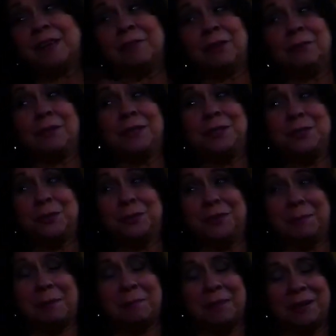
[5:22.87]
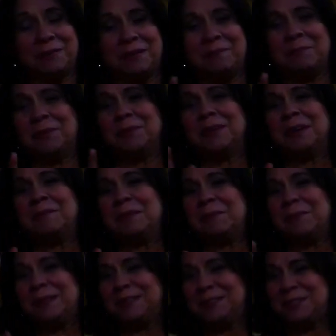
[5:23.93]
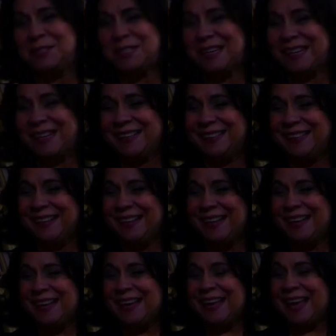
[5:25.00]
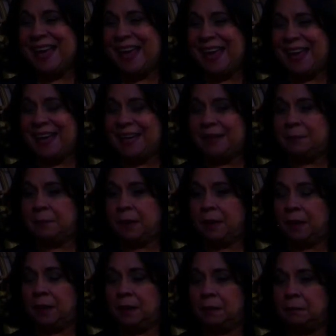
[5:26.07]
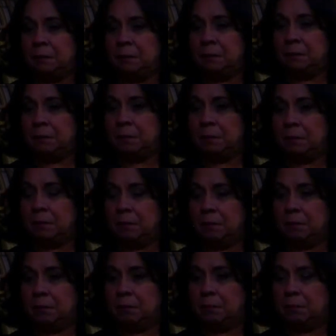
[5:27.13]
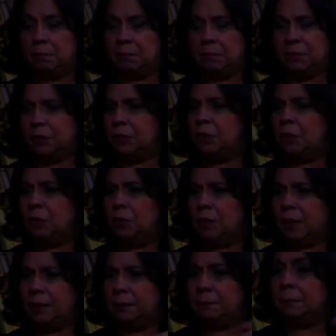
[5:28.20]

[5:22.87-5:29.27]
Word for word: i have a great story about my grandmother i may want to share okay and um, you know and